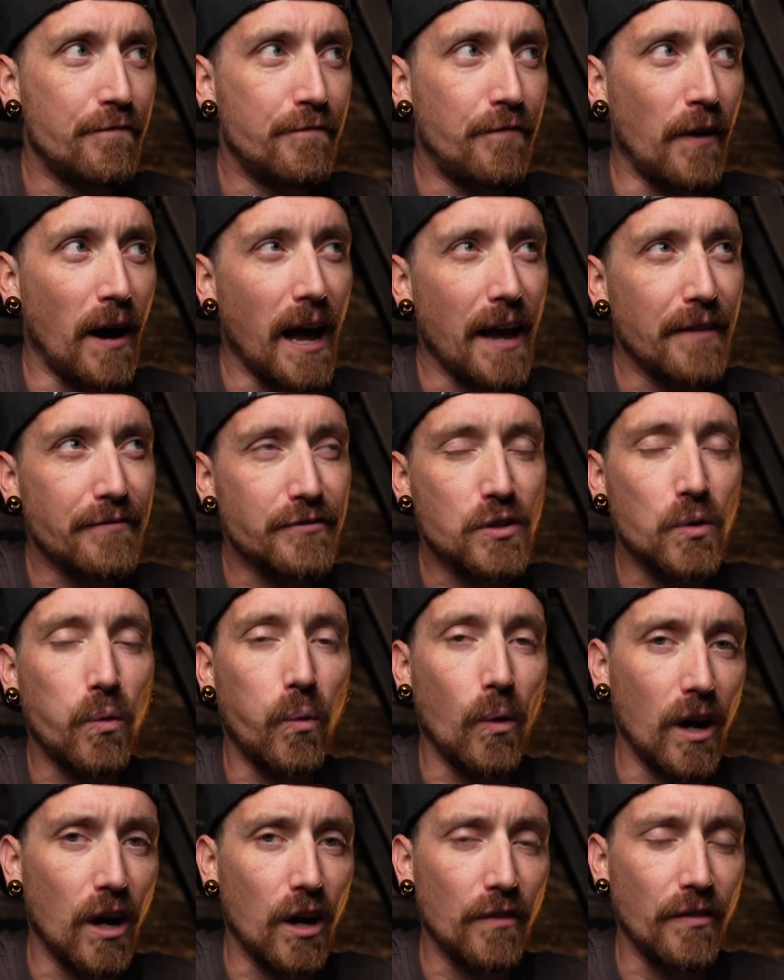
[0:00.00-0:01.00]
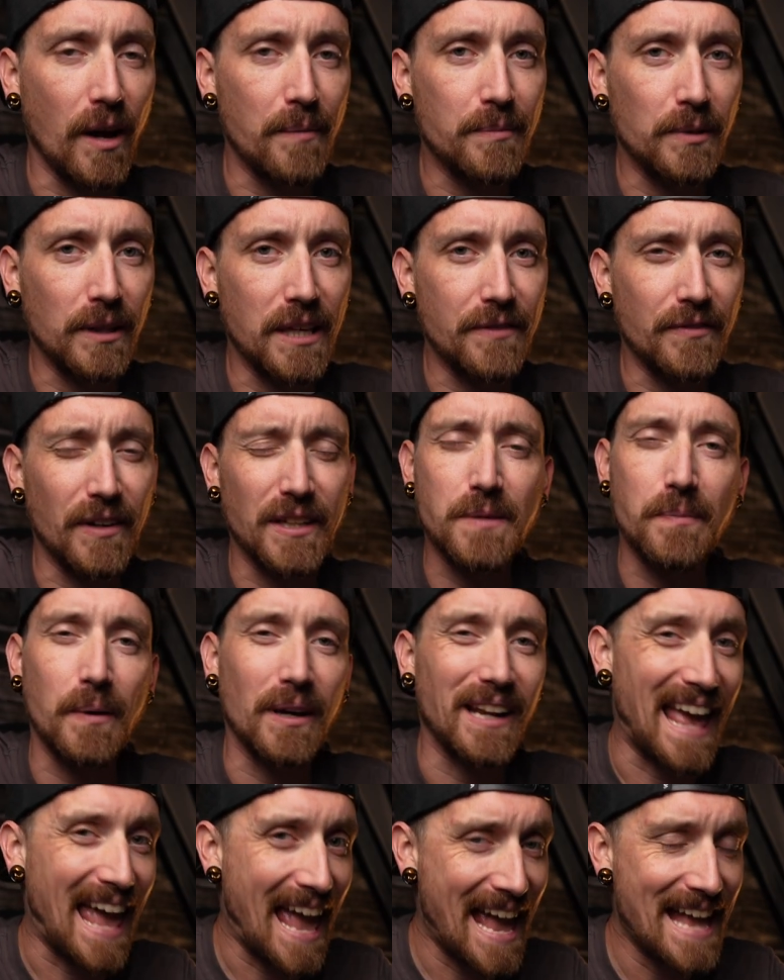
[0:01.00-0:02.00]
five twelve, I believe. It's
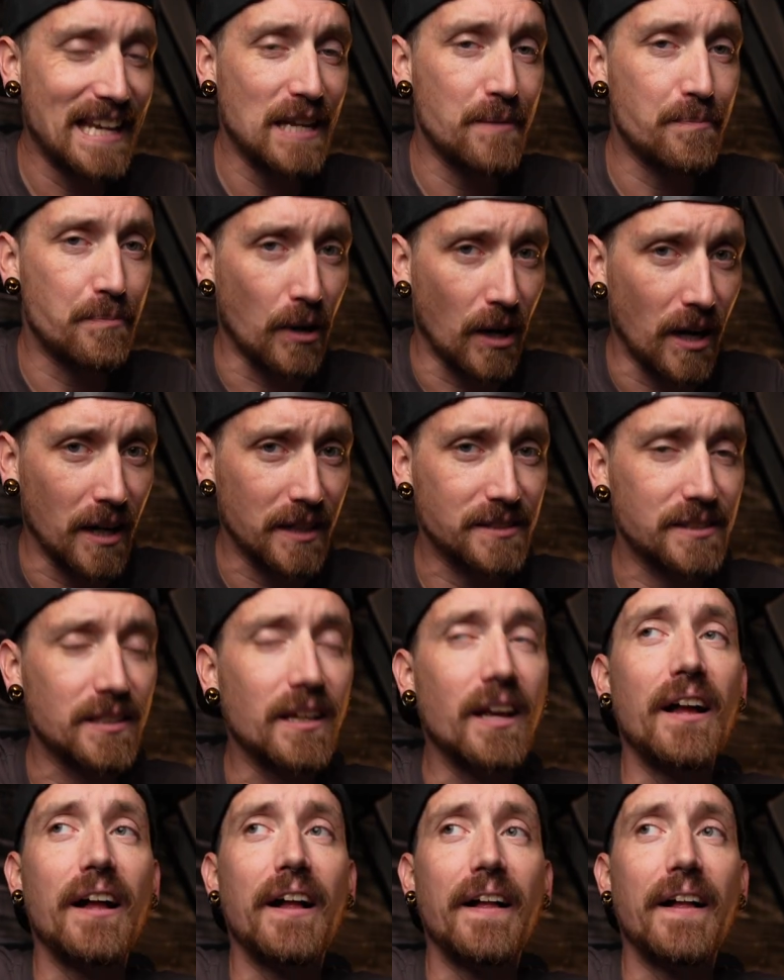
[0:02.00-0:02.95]
about eighty bucks.